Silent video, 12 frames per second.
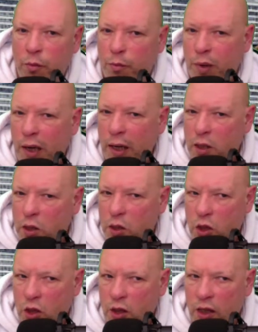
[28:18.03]
place
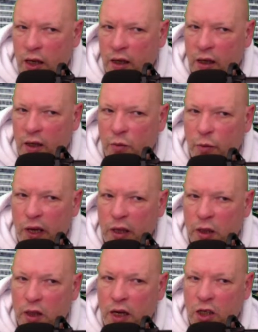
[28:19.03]
just down near
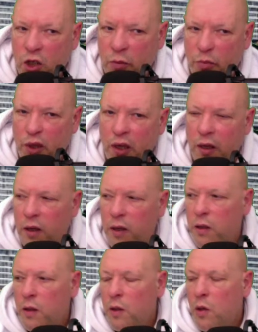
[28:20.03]
Station Pier
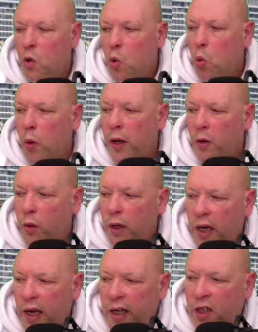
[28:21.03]
where
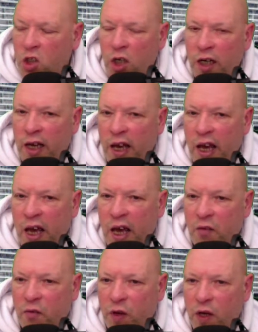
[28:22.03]
we actually
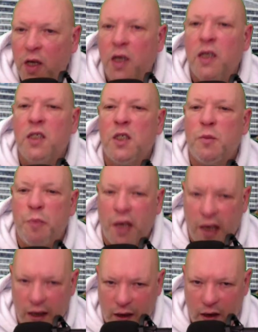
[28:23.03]
have
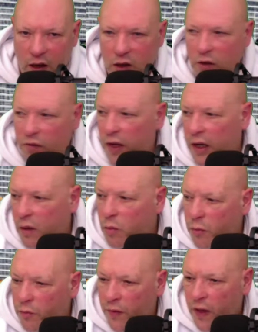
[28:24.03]
spaghetti ice
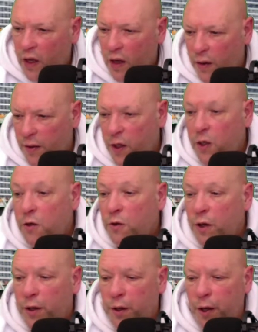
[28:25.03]
available. I think you'll
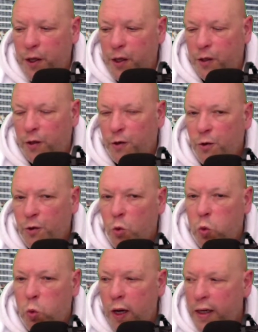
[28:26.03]
like it. You'll
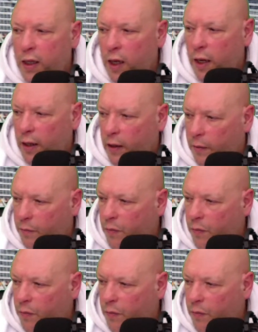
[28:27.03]
quite like it.